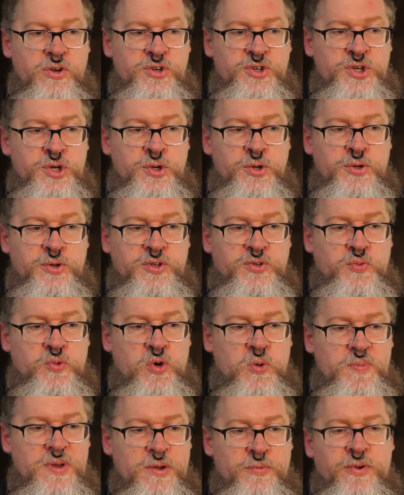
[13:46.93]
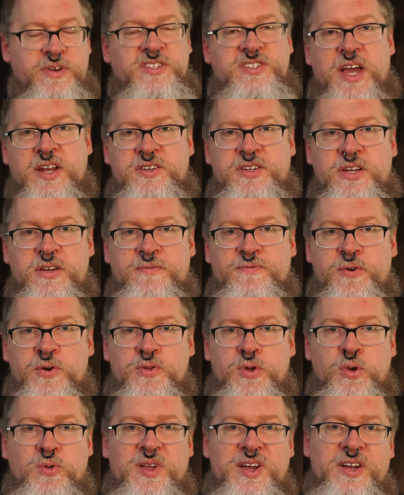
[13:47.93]
Jews will be resented for
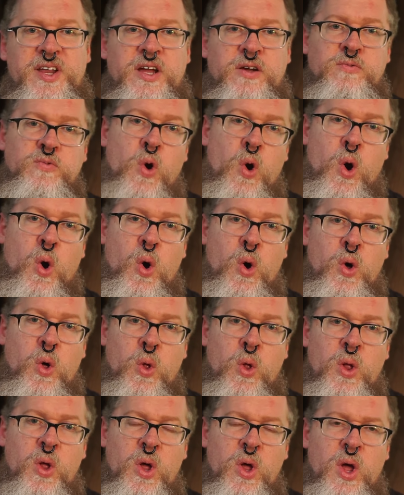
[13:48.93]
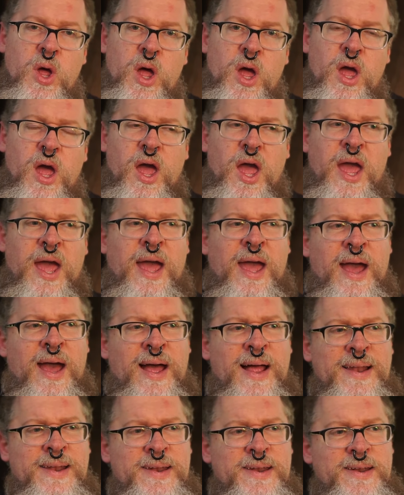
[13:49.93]
their leading role,
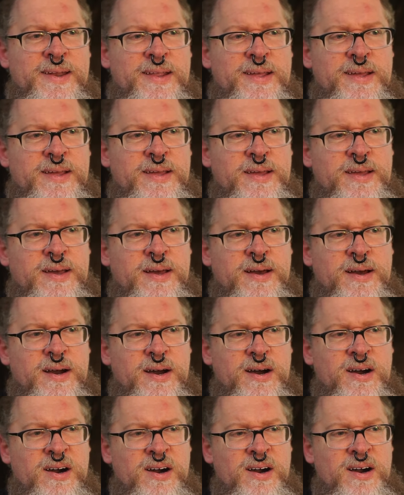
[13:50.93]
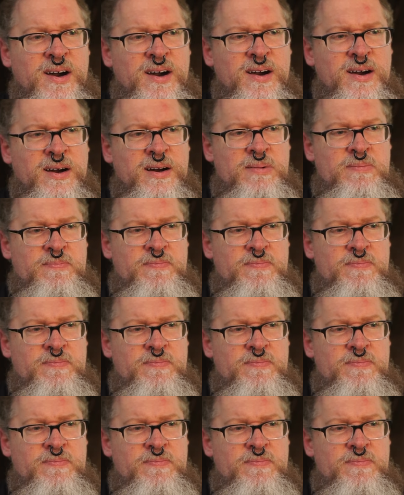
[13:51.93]
and uh,